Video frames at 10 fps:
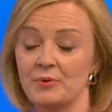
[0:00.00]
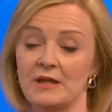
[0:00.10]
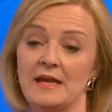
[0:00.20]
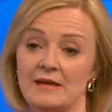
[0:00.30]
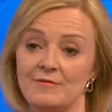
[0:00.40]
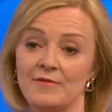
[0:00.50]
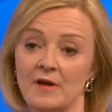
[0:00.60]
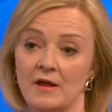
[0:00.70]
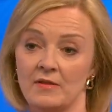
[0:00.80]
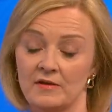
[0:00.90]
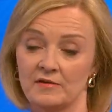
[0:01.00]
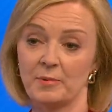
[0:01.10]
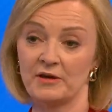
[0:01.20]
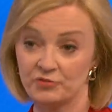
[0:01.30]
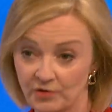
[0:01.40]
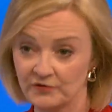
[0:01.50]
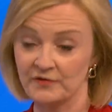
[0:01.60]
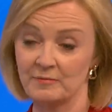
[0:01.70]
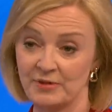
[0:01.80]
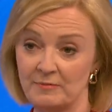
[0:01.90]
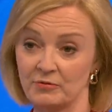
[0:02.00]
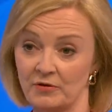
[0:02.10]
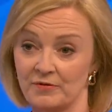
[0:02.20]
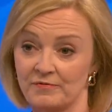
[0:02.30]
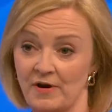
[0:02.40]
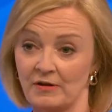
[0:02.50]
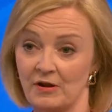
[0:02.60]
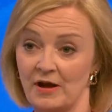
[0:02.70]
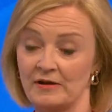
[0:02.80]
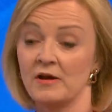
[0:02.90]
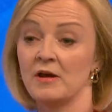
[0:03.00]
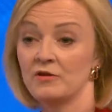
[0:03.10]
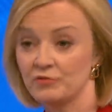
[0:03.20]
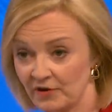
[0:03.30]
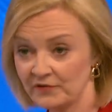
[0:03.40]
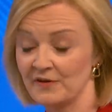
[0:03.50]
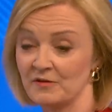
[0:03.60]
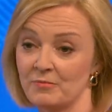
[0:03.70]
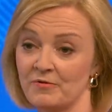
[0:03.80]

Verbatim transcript: believe that it's by trusting people on the front line, trusting the